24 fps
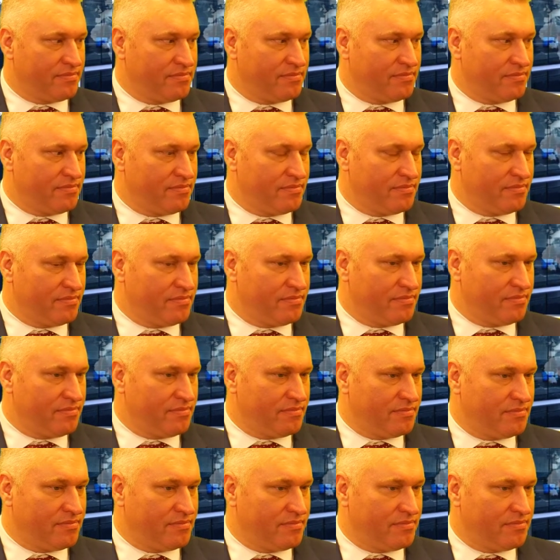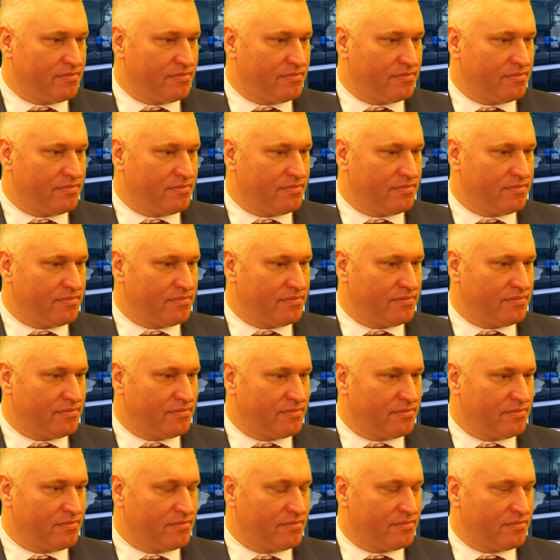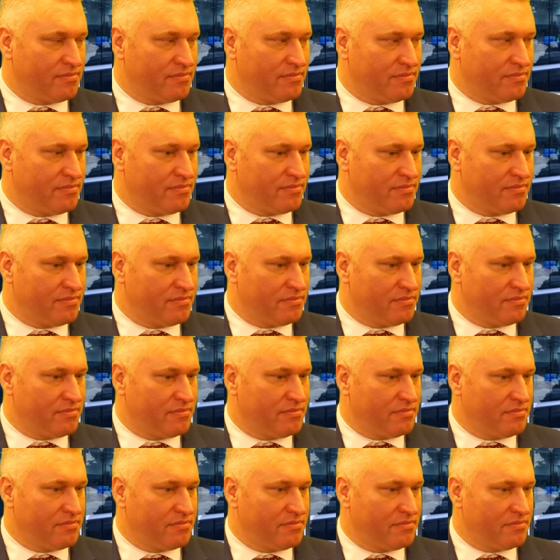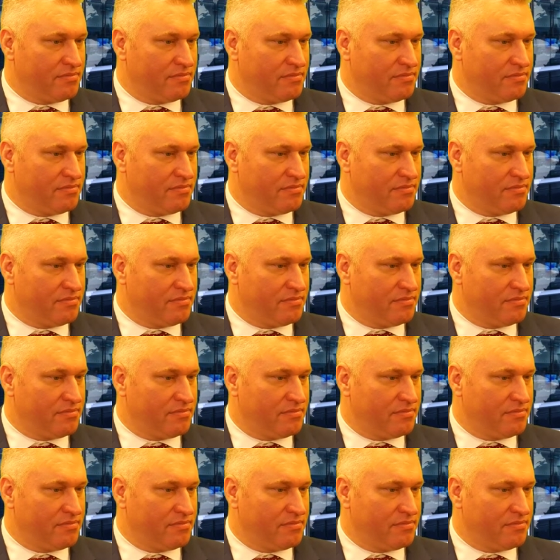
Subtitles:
(not speaking)